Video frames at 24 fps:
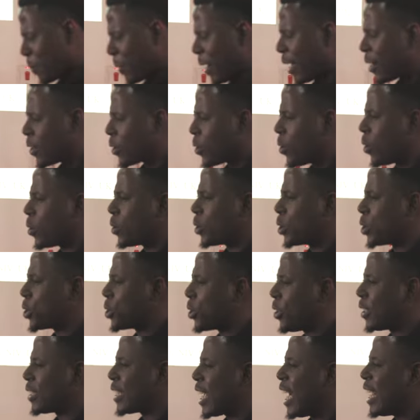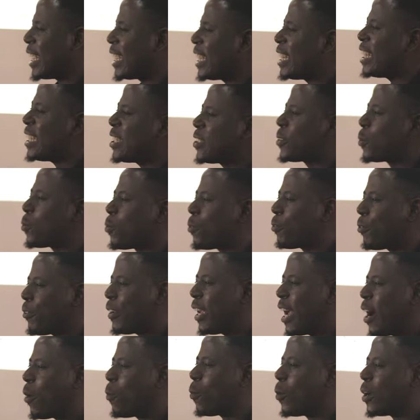prepare to go to church. And this
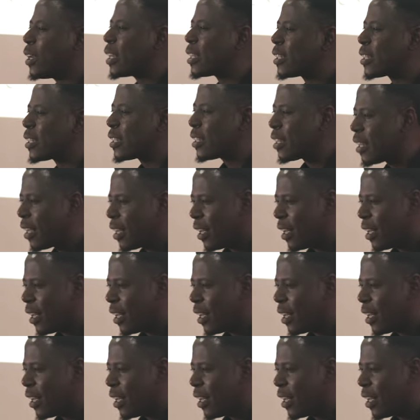fear work